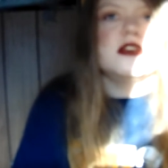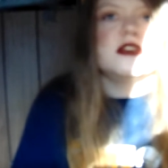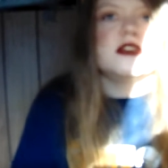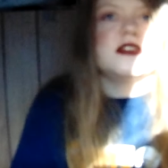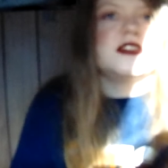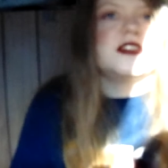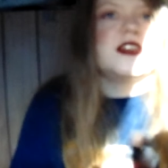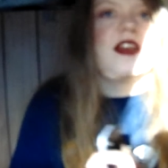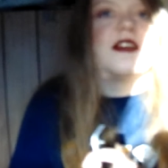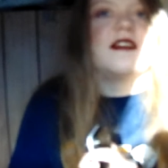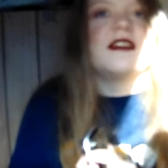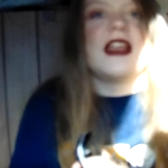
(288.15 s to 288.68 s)

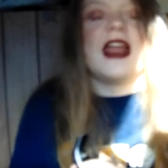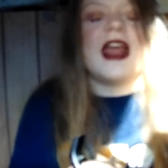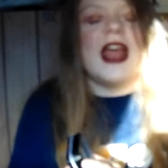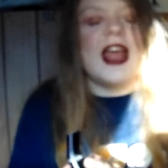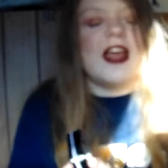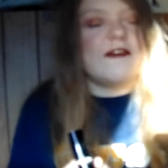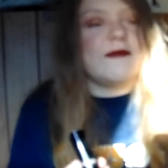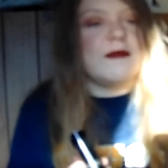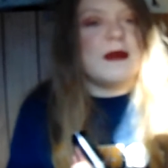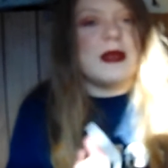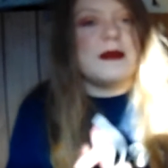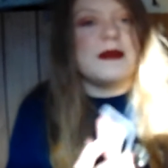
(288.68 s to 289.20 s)

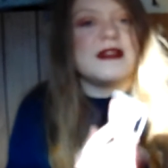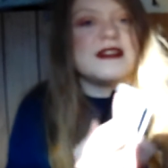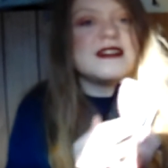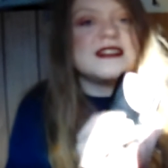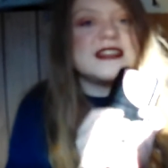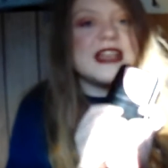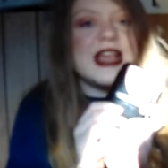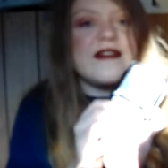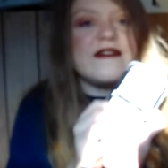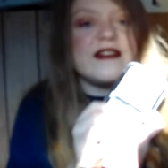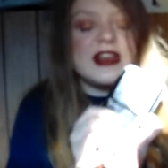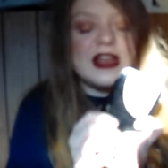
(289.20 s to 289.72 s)
6.5, maybe
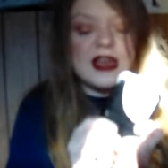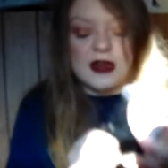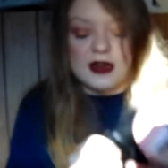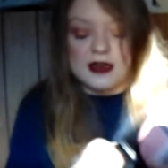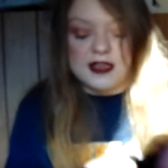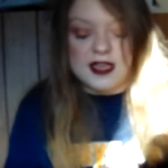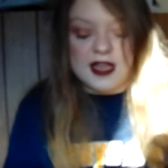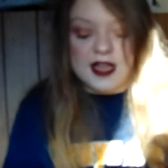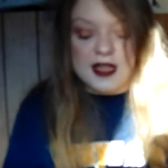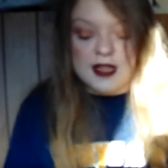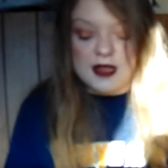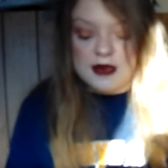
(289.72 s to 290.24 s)
7 out of
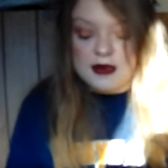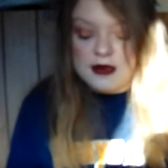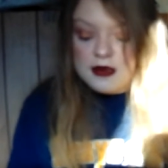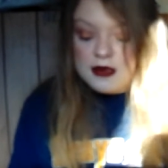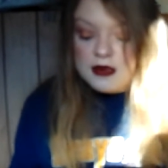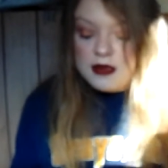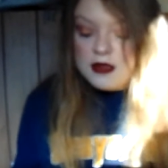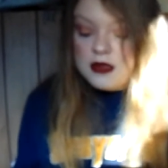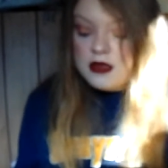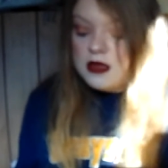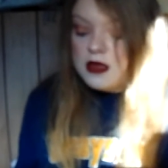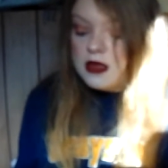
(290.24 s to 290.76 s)
10.
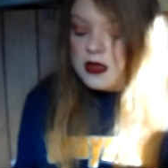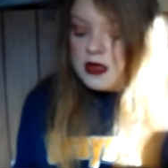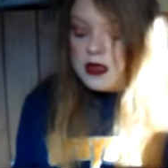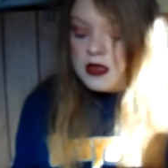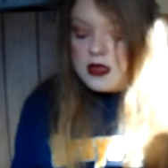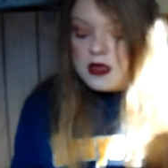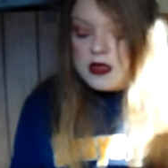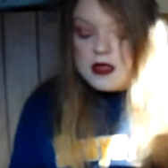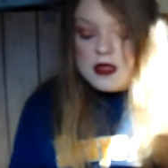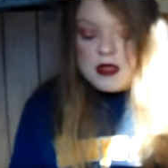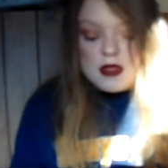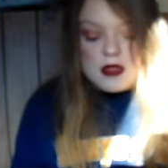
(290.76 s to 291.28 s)

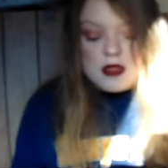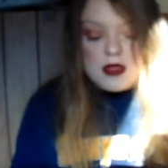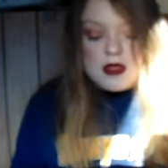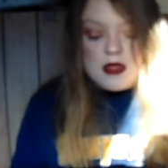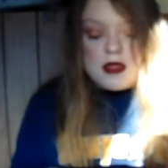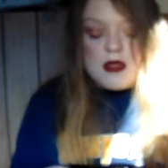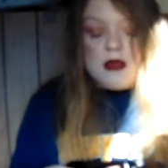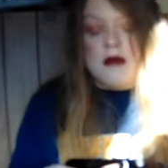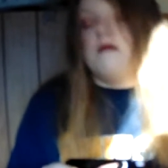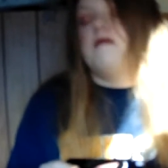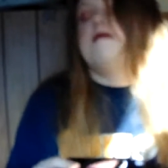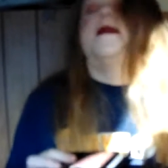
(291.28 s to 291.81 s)

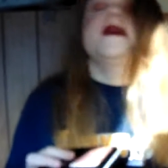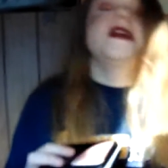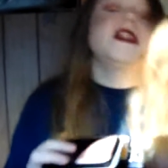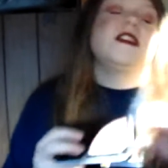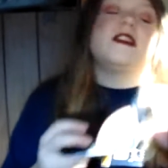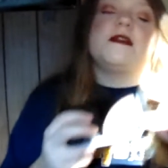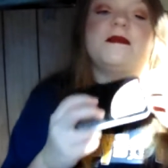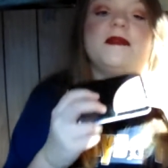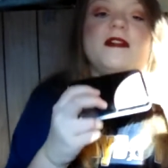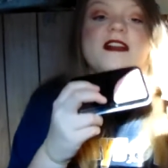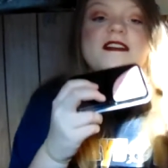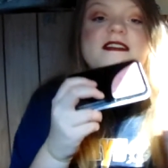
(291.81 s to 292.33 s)
But
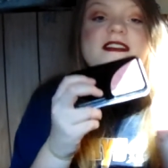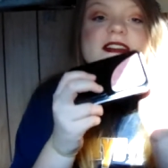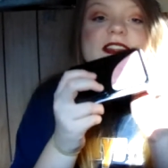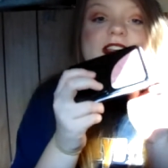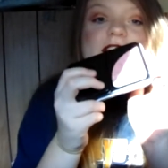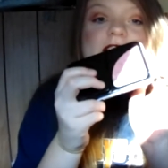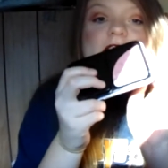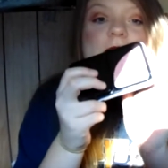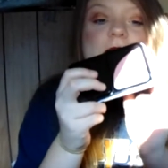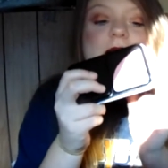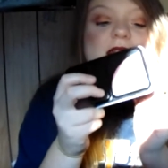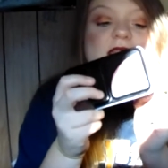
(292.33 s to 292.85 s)
it's a plus that they
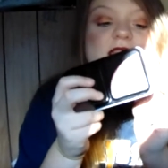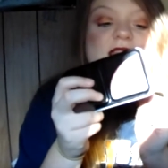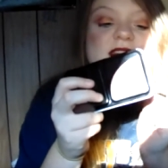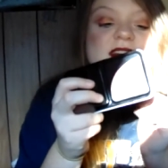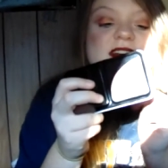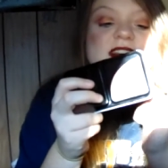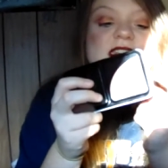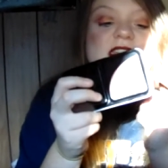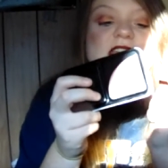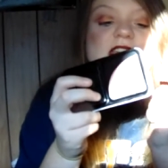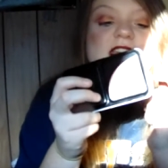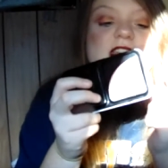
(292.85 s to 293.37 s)
come in
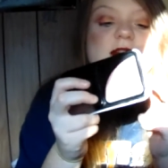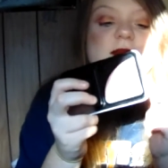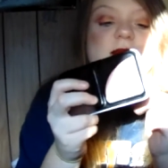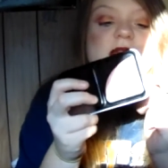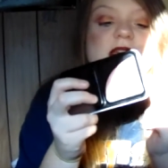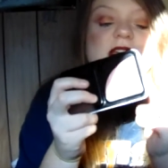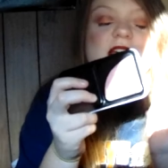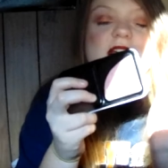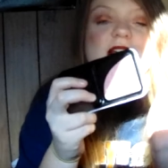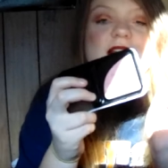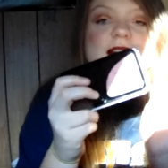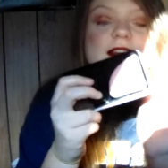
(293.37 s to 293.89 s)
this tin
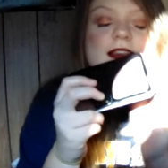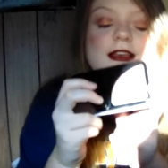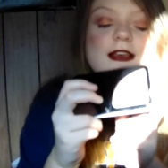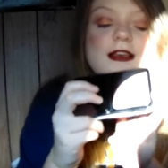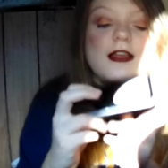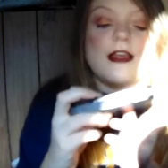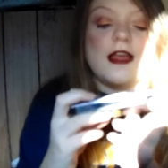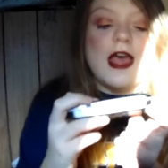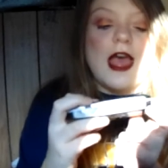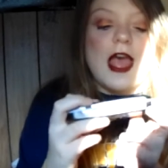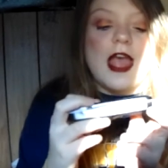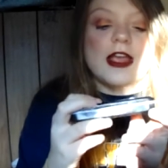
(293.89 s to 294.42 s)
because
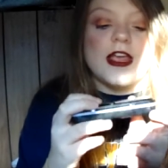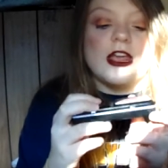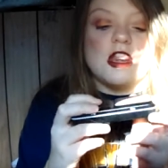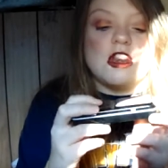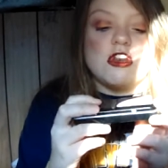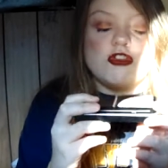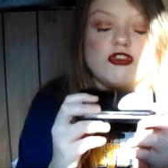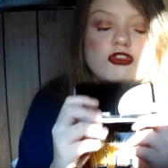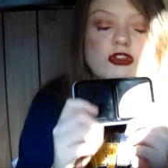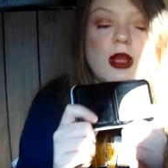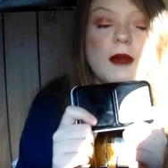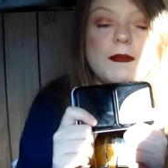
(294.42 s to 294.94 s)
I can
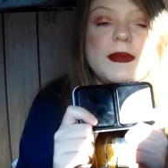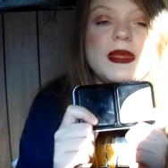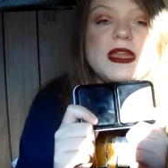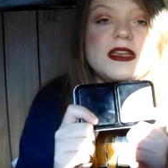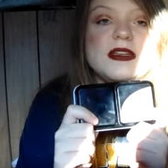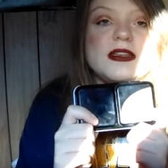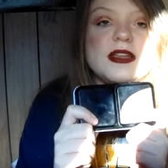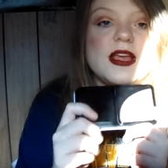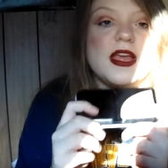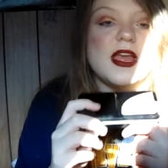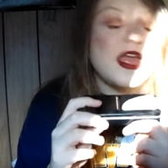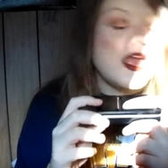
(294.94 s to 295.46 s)
drop
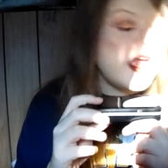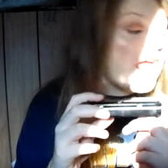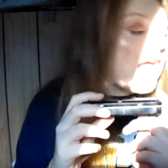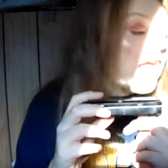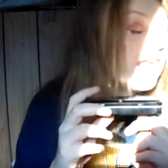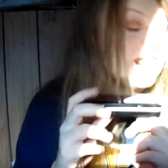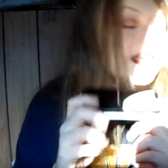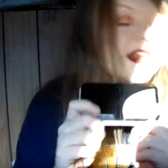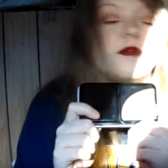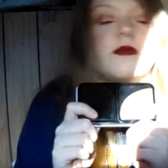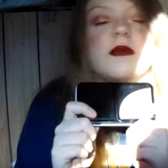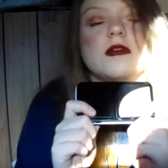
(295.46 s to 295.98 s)
it
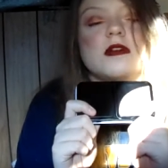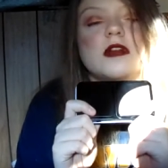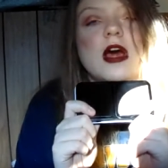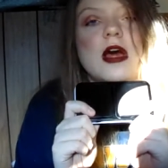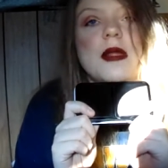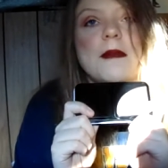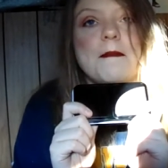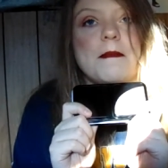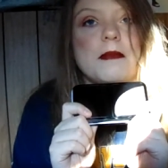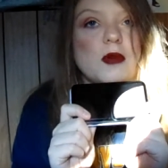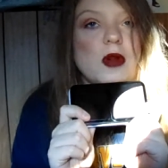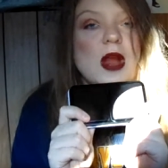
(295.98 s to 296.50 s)
and it will
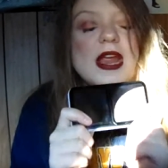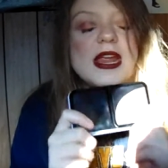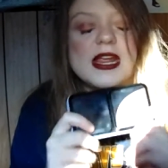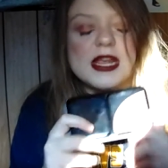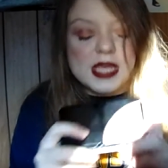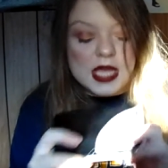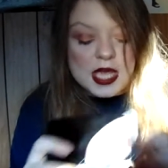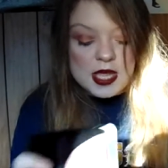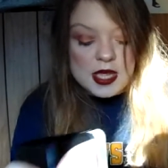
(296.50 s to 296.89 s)
not break.